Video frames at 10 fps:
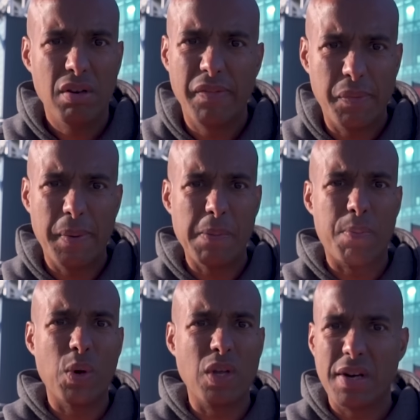if we're being
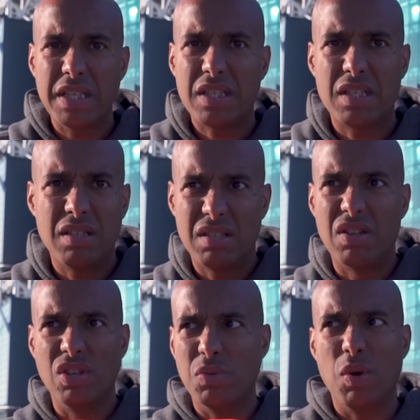brutally honest. It's
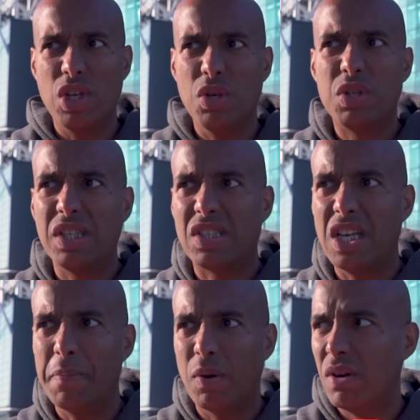not what you usually
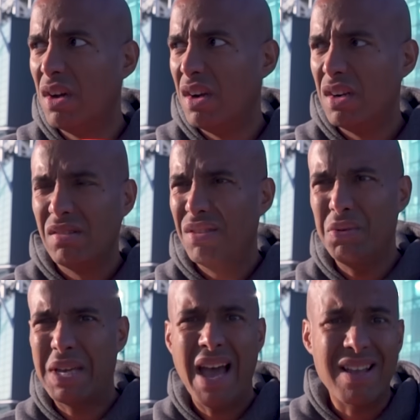see, but
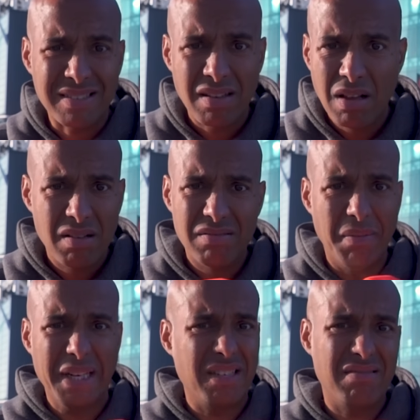who cares?
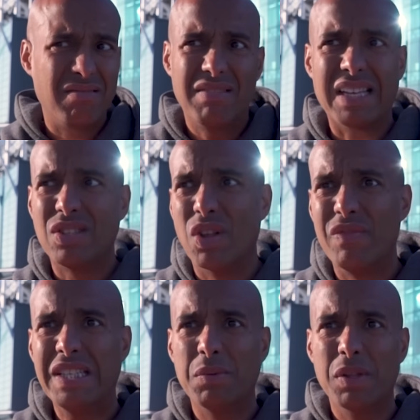I mean, that's not the
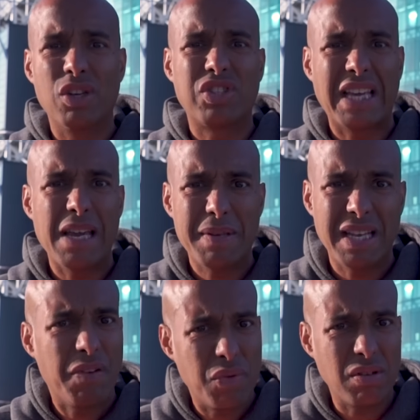reason we lost the game, is
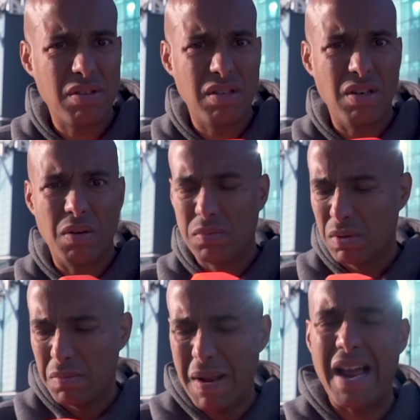it? If we, you know,
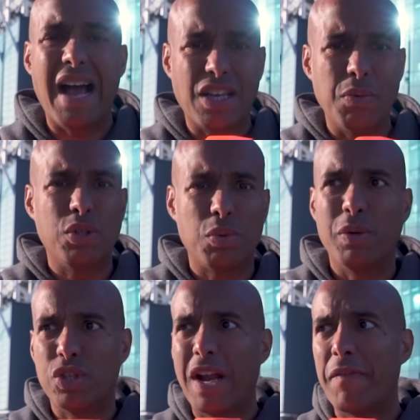we might argue we
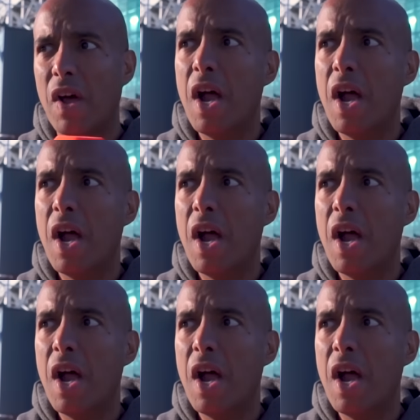should have